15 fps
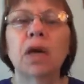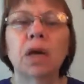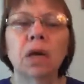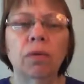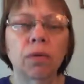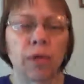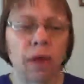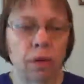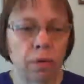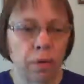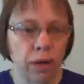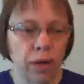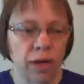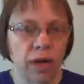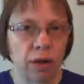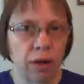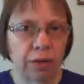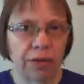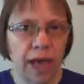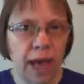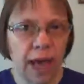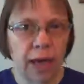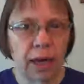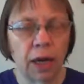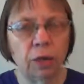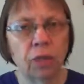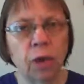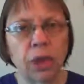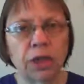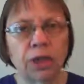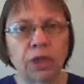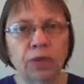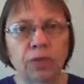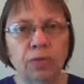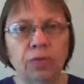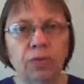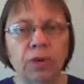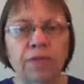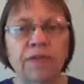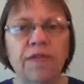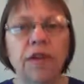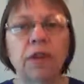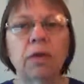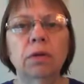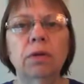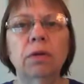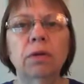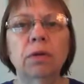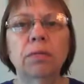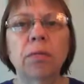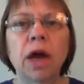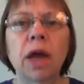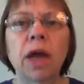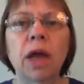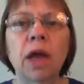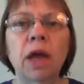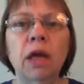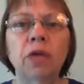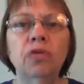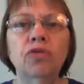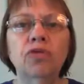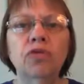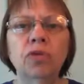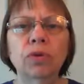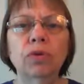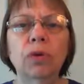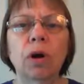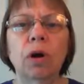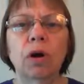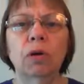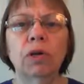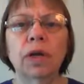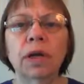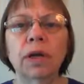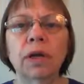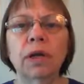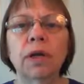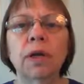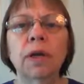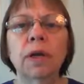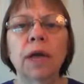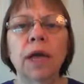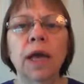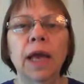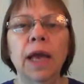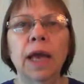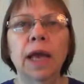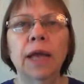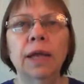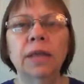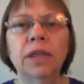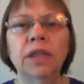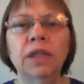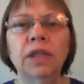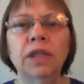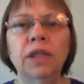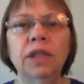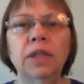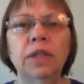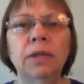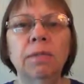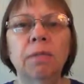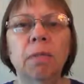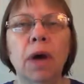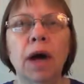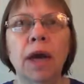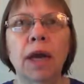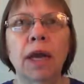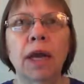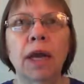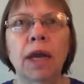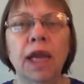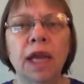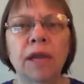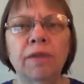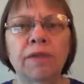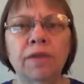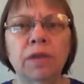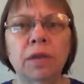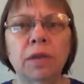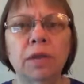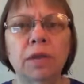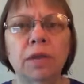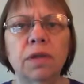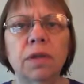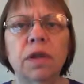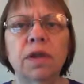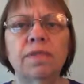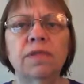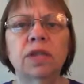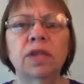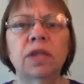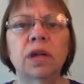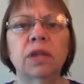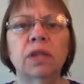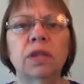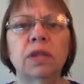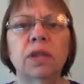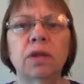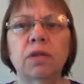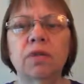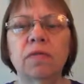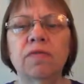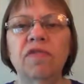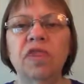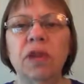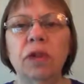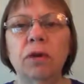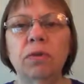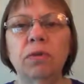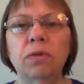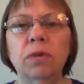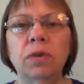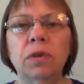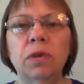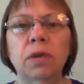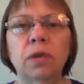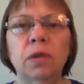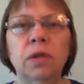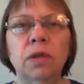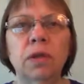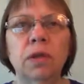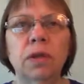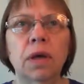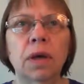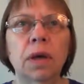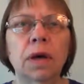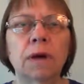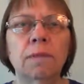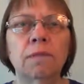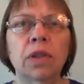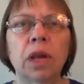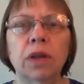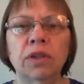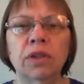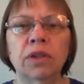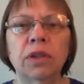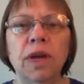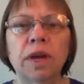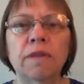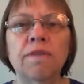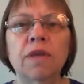without going into all that, I want to reveal my true calling. And this isn't my gifts that I've discussed in other videos that I'll save.